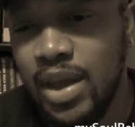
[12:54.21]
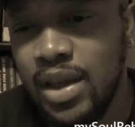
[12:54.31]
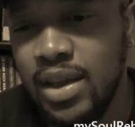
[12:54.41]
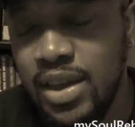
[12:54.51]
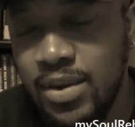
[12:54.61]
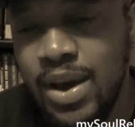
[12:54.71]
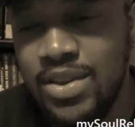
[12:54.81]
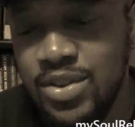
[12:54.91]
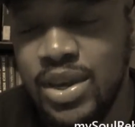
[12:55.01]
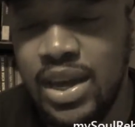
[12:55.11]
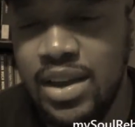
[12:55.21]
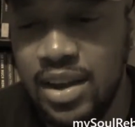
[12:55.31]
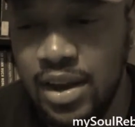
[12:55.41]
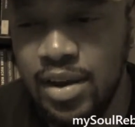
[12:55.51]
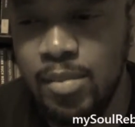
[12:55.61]
you know, as you can
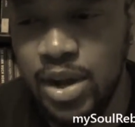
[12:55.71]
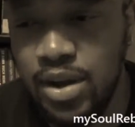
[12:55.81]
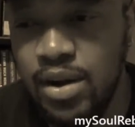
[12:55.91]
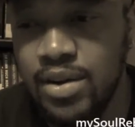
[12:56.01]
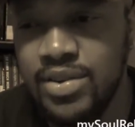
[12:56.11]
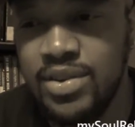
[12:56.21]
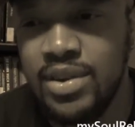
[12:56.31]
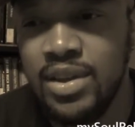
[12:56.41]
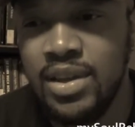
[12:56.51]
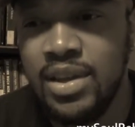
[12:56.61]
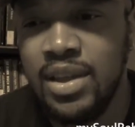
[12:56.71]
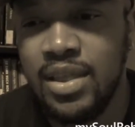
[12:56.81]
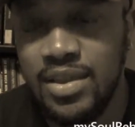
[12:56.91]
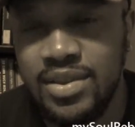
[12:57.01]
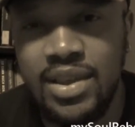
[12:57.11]
hear, because
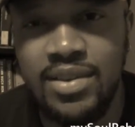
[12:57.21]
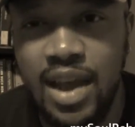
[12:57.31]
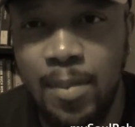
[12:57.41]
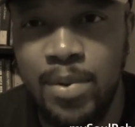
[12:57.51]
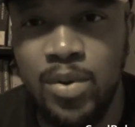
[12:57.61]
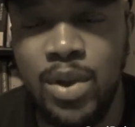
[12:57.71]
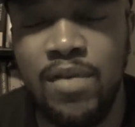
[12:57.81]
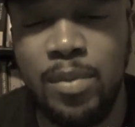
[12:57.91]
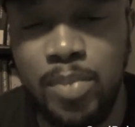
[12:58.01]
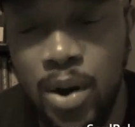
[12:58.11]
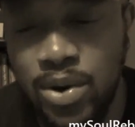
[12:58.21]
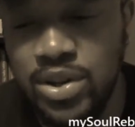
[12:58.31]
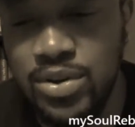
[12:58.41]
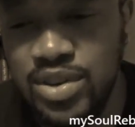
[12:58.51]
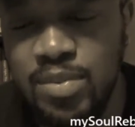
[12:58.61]
these things happen. We have the power to
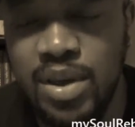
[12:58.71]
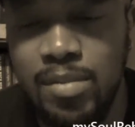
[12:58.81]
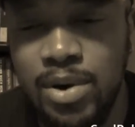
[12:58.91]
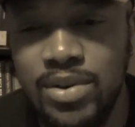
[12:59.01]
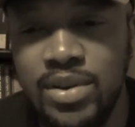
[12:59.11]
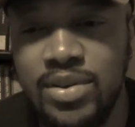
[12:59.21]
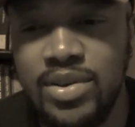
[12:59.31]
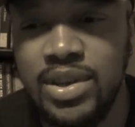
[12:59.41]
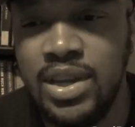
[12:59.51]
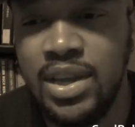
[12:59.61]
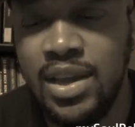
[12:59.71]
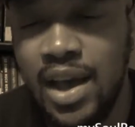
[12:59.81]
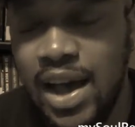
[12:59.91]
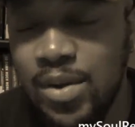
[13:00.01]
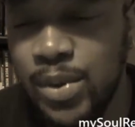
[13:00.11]
do something about it,
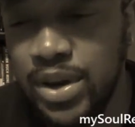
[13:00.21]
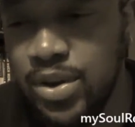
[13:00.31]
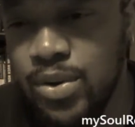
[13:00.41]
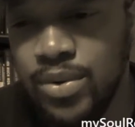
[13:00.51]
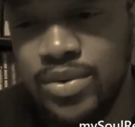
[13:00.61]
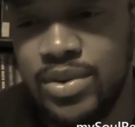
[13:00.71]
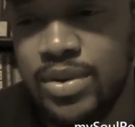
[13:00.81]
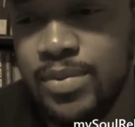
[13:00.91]
and we don't.